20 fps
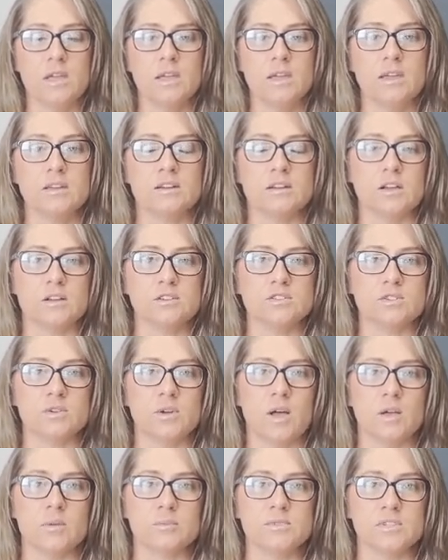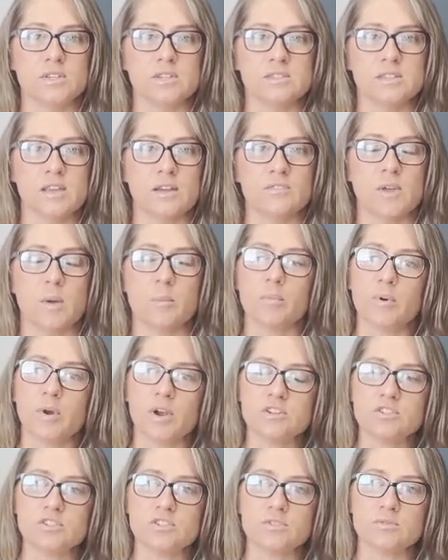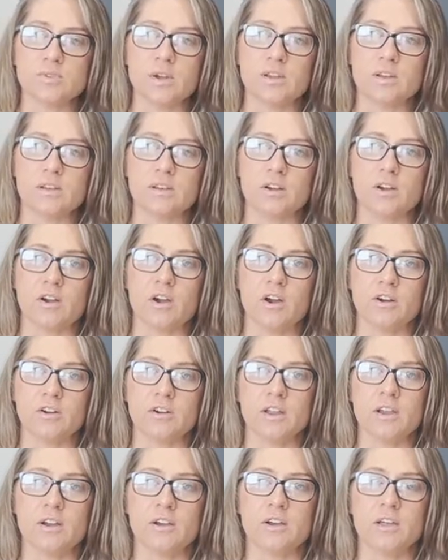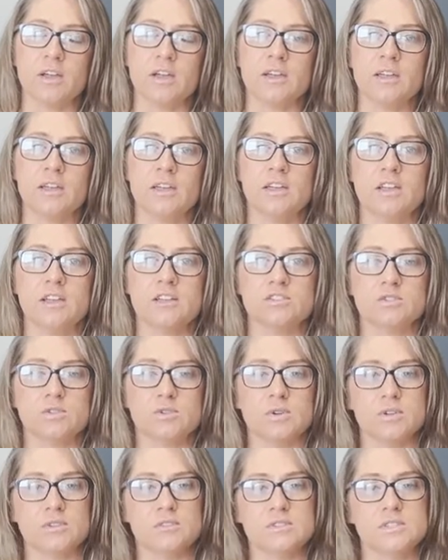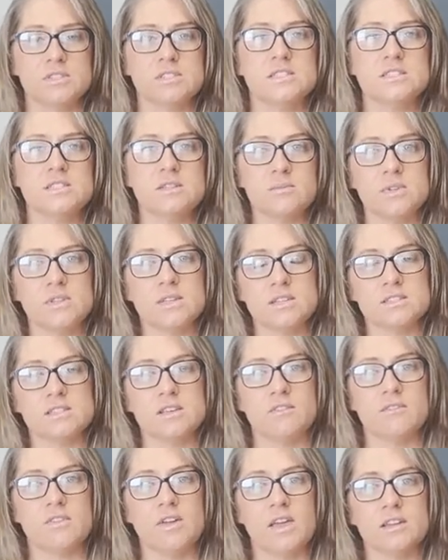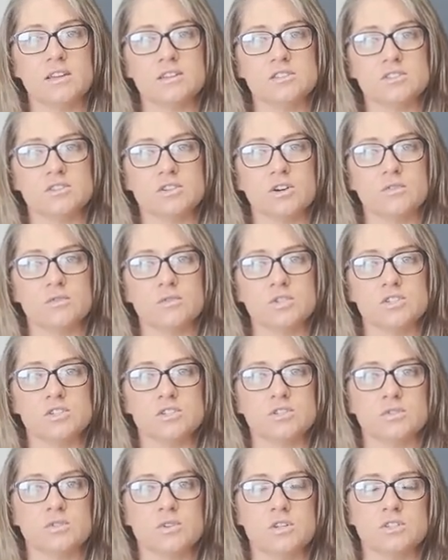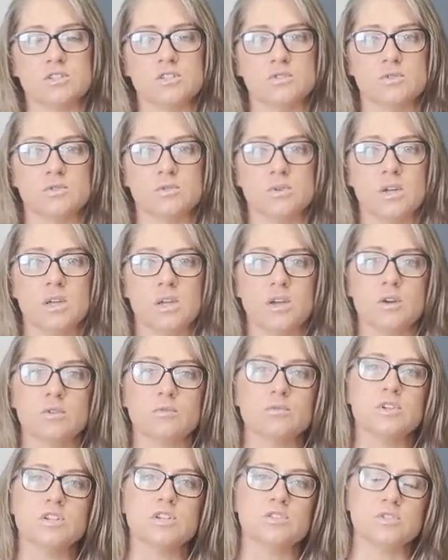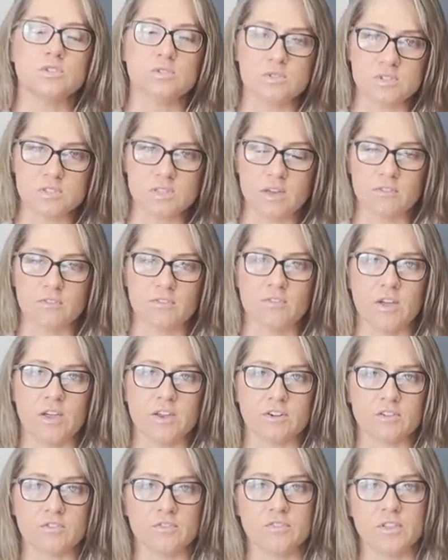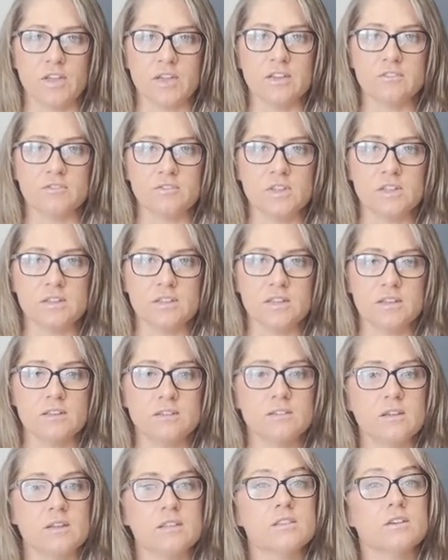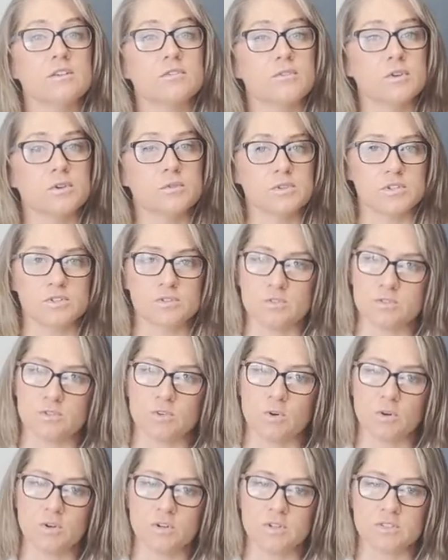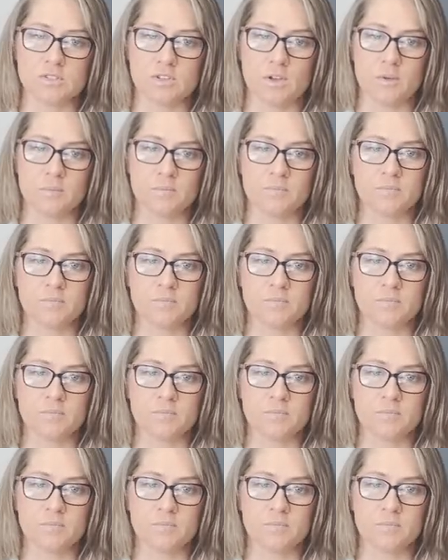And it also helps us have that pressure right in our heart area, and so it stimulates that vagus nerve, which is going to reduce that fight or flight feeling, and therefore reduce cortisol.